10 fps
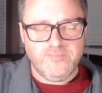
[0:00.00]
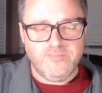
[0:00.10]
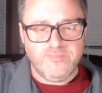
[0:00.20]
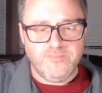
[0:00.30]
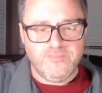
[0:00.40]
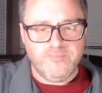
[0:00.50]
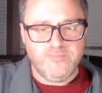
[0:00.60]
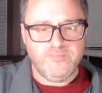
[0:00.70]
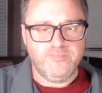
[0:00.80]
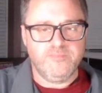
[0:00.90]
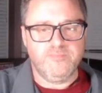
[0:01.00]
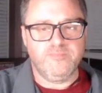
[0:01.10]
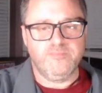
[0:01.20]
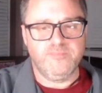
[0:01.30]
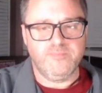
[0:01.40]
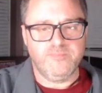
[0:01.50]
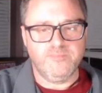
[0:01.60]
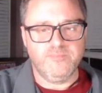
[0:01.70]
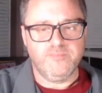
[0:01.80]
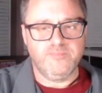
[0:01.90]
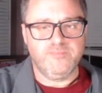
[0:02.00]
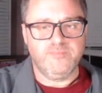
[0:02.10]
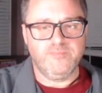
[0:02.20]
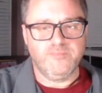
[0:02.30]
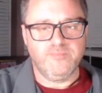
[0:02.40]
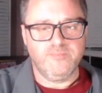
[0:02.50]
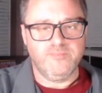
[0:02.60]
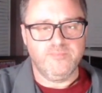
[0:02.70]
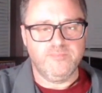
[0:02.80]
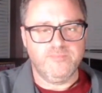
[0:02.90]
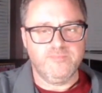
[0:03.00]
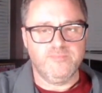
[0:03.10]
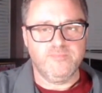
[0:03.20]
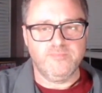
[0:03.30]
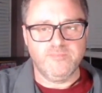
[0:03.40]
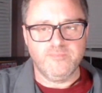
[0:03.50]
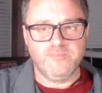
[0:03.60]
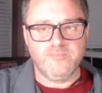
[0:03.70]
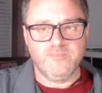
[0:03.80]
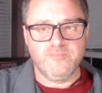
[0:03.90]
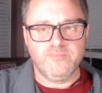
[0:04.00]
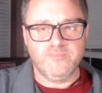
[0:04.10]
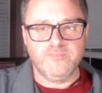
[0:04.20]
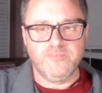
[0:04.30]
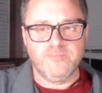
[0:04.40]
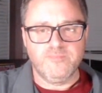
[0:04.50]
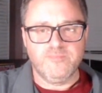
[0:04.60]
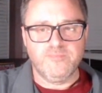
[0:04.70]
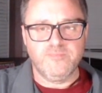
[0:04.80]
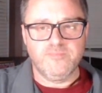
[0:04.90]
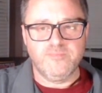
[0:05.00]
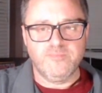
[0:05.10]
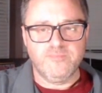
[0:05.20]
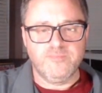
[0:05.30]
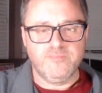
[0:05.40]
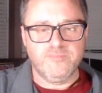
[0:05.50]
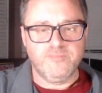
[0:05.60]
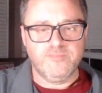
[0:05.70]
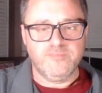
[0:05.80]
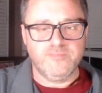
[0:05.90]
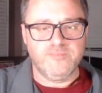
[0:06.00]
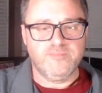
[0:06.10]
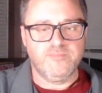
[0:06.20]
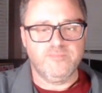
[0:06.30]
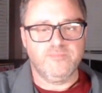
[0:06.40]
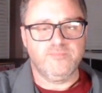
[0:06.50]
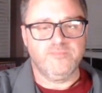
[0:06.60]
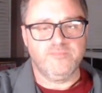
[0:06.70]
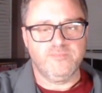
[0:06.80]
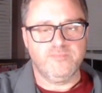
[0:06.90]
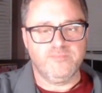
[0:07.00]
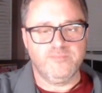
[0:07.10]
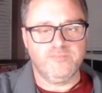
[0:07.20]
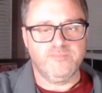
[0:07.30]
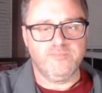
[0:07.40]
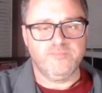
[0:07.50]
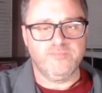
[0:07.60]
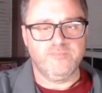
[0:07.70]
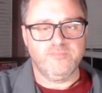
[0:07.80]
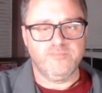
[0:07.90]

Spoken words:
No words are spoken by the person on screen.